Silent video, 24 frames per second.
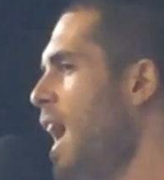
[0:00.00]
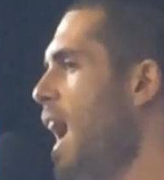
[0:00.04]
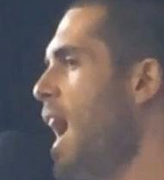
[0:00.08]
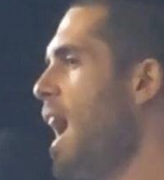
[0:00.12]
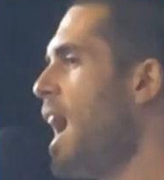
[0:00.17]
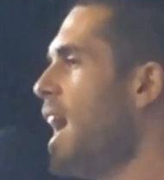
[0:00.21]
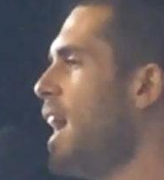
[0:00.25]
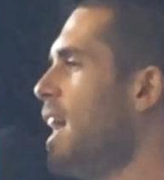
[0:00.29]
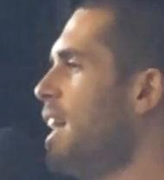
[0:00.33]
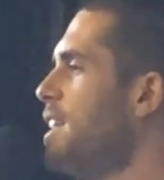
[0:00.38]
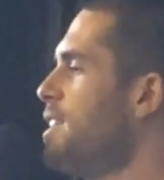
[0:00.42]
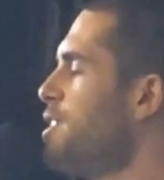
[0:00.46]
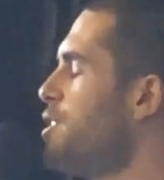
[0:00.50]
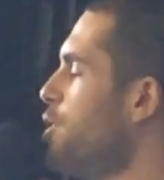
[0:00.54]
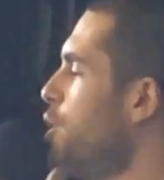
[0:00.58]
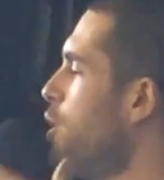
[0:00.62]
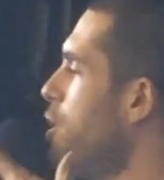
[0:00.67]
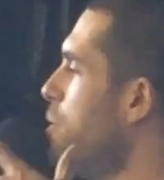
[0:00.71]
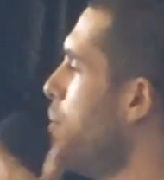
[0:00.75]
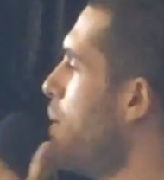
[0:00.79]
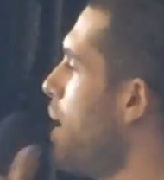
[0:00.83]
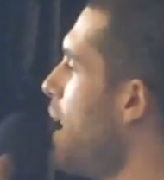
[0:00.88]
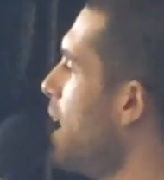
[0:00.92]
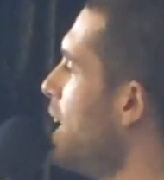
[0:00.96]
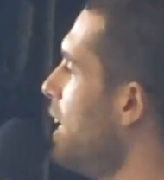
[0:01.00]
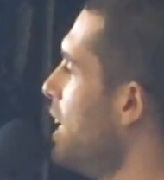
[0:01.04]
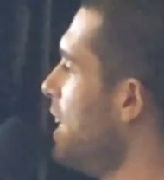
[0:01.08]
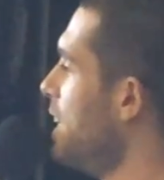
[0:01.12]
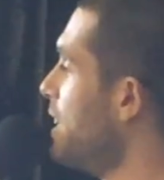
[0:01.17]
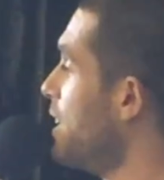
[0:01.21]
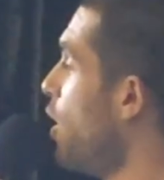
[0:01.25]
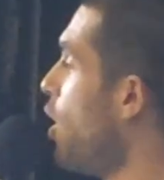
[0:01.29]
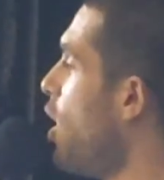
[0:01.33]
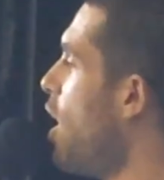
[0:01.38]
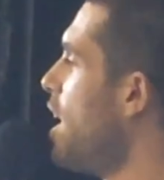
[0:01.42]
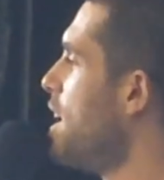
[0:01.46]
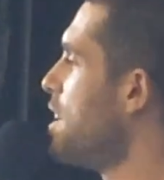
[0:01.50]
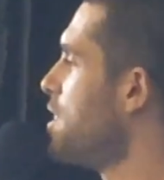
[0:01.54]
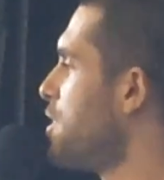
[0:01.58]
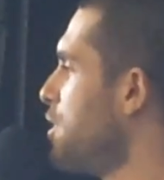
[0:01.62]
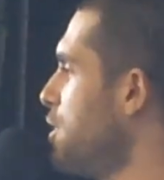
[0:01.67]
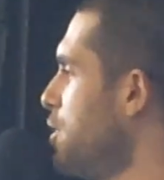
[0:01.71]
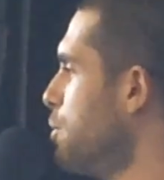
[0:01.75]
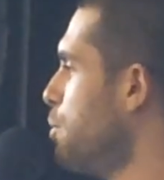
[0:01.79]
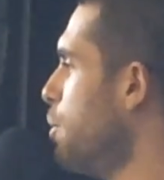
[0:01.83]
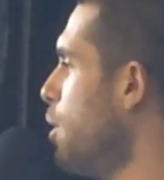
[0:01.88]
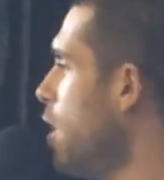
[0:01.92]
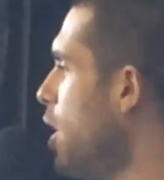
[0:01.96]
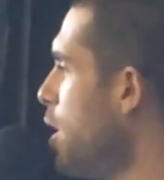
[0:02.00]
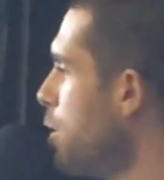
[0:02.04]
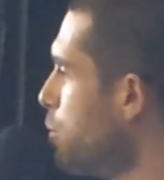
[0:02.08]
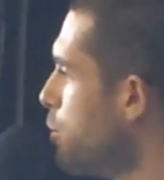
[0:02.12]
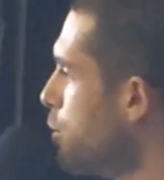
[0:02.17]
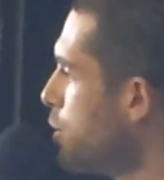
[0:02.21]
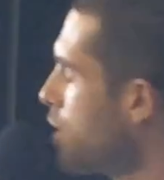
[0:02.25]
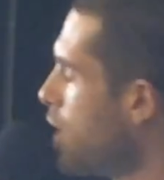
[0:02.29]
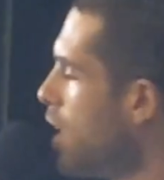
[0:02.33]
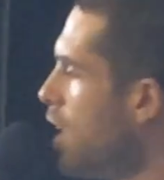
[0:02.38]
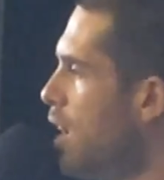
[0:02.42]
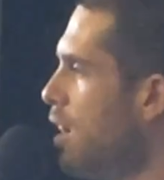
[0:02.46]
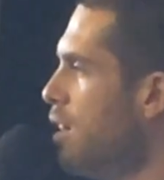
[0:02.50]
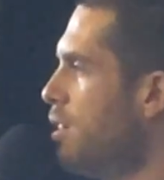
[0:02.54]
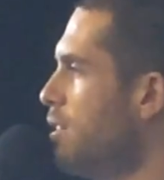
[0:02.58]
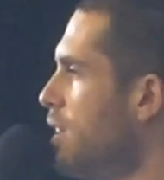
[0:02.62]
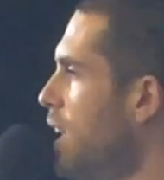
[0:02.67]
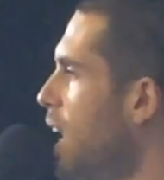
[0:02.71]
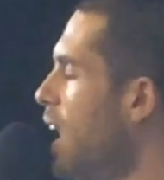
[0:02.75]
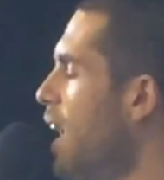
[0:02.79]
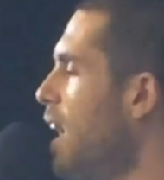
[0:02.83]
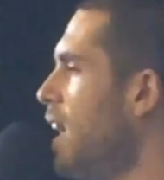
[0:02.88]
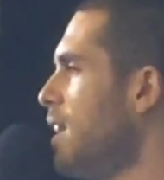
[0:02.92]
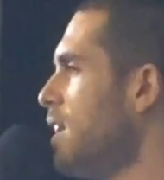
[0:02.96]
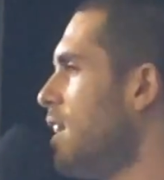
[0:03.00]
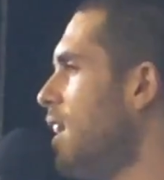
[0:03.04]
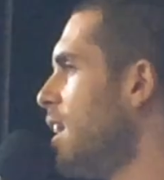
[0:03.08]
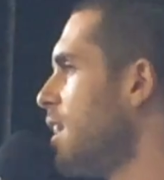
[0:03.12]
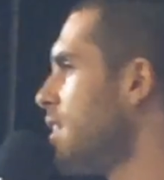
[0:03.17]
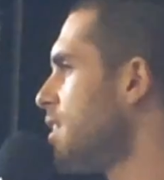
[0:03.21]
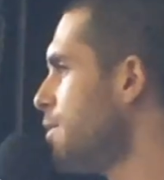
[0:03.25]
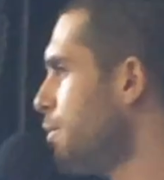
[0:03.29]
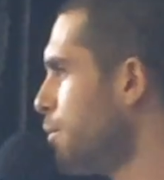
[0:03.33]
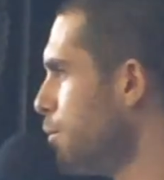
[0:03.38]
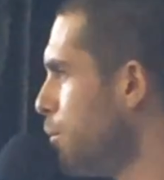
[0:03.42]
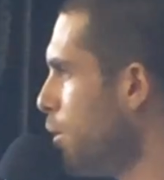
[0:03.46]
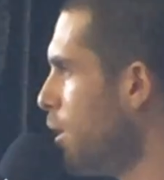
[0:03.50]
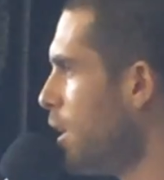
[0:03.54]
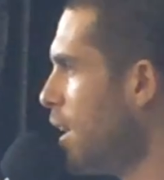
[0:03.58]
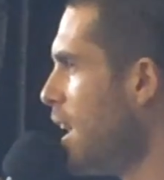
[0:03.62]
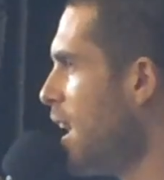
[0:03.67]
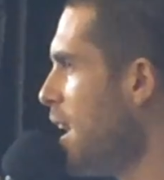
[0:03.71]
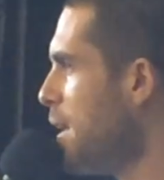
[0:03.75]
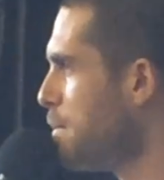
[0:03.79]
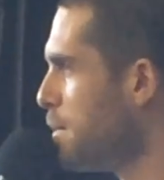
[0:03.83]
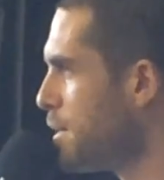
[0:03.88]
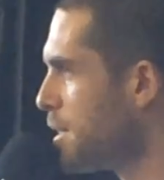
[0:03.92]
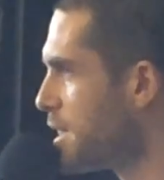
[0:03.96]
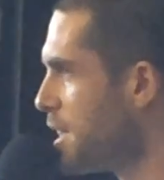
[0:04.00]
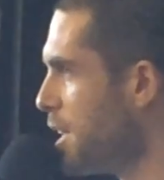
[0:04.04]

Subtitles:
And your mate in the ideal world will go, "Nah, what happened?